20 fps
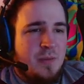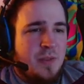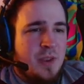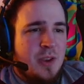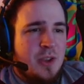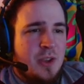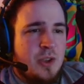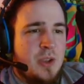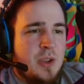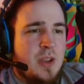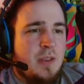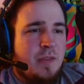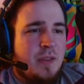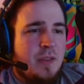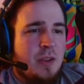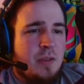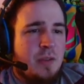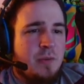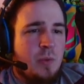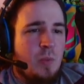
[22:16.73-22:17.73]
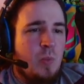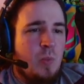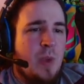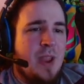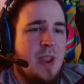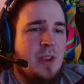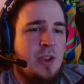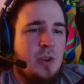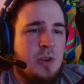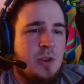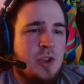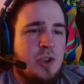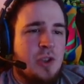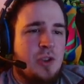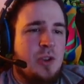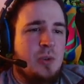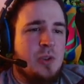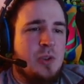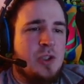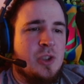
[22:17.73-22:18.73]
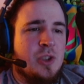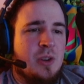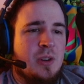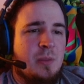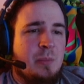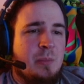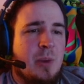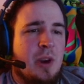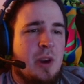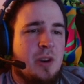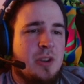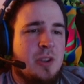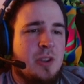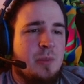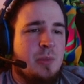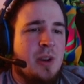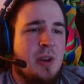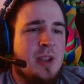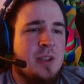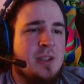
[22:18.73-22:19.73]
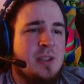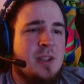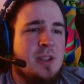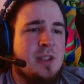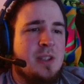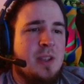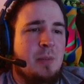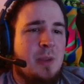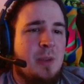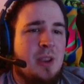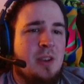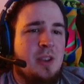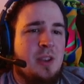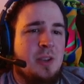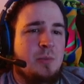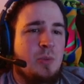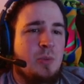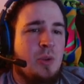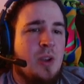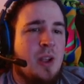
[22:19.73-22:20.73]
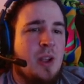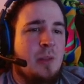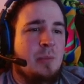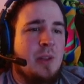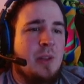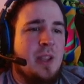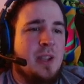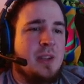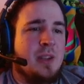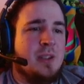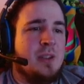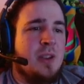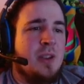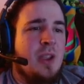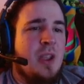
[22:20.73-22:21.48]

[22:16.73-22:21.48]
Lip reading: So you get a feel for when you should do certain parts of the process, like making things more complex,